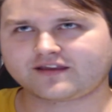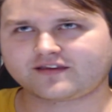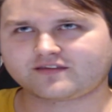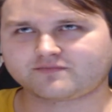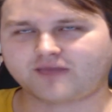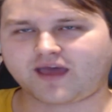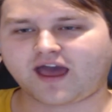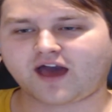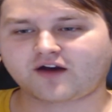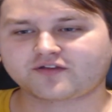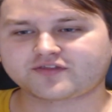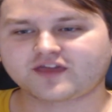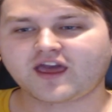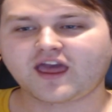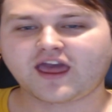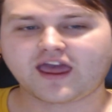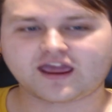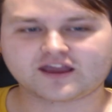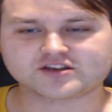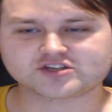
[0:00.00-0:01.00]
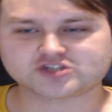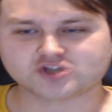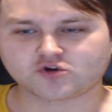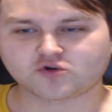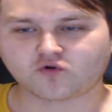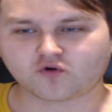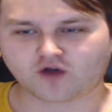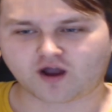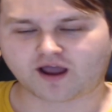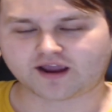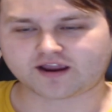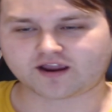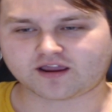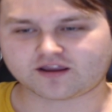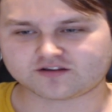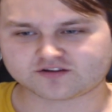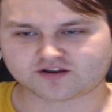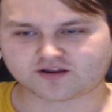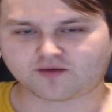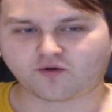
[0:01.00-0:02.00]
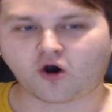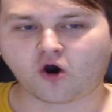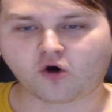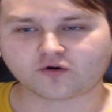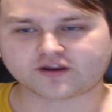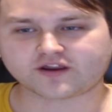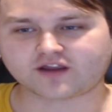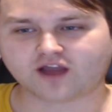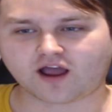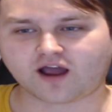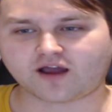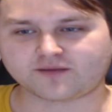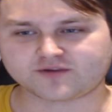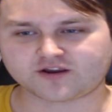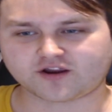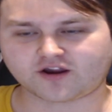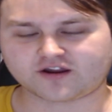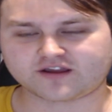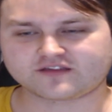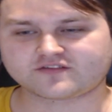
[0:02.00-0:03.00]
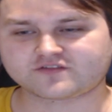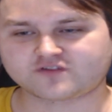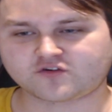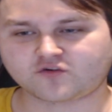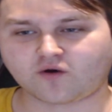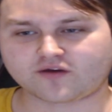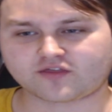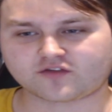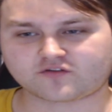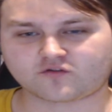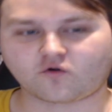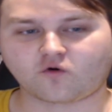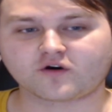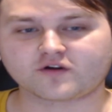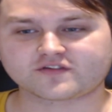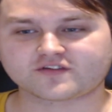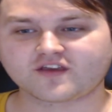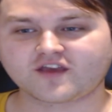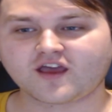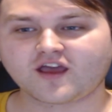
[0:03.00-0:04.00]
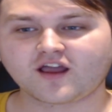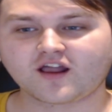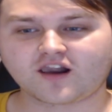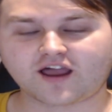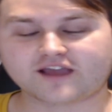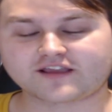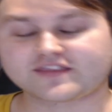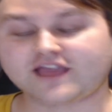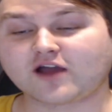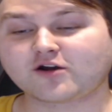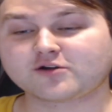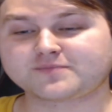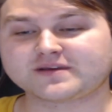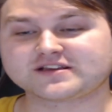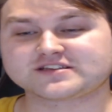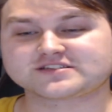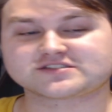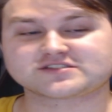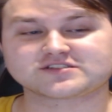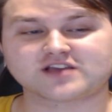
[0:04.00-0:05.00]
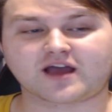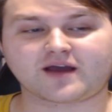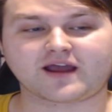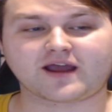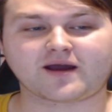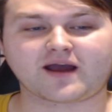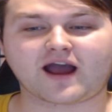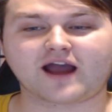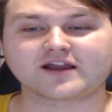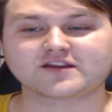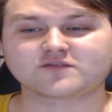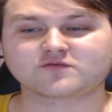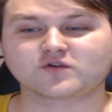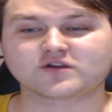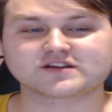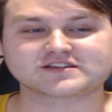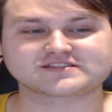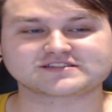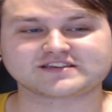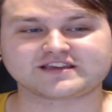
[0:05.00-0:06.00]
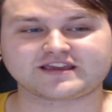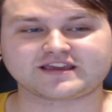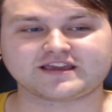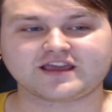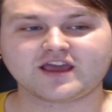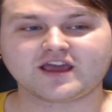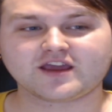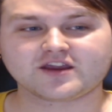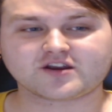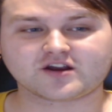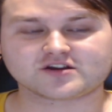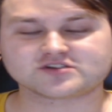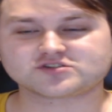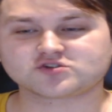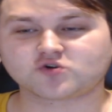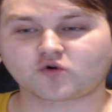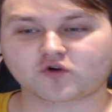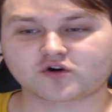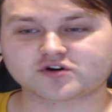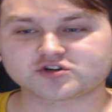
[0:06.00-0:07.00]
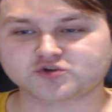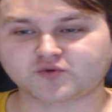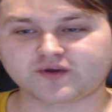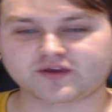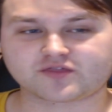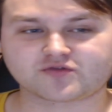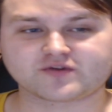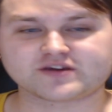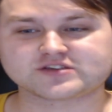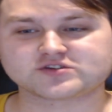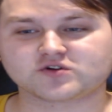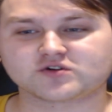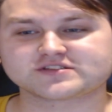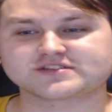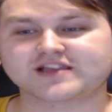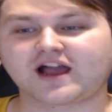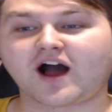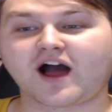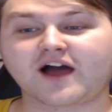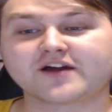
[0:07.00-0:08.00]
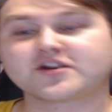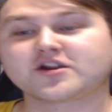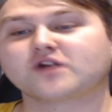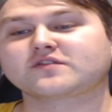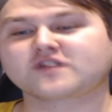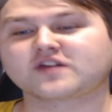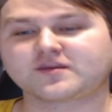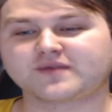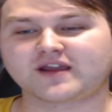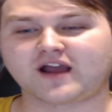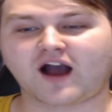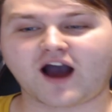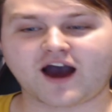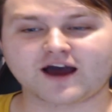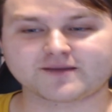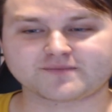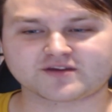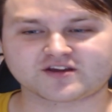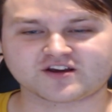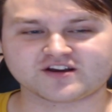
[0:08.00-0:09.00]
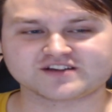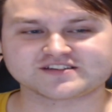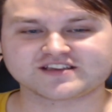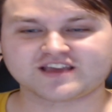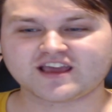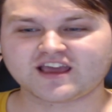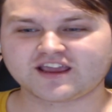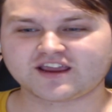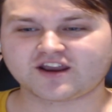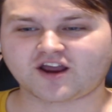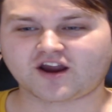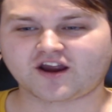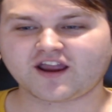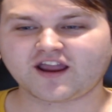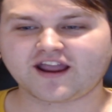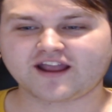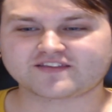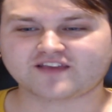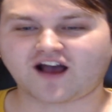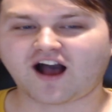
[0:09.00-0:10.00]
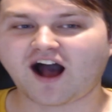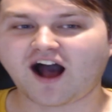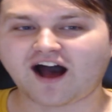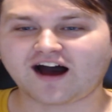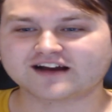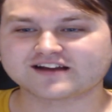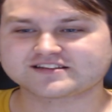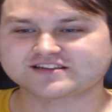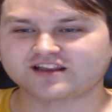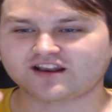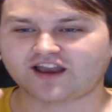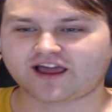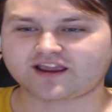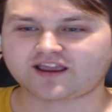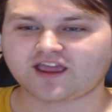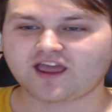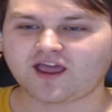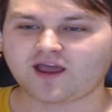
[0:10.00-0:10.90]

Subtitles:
mouth and two and holding his two other swords. Like, that would be I just want to see Zoro doing three sword style. I know it's gonna be hard because it's hard to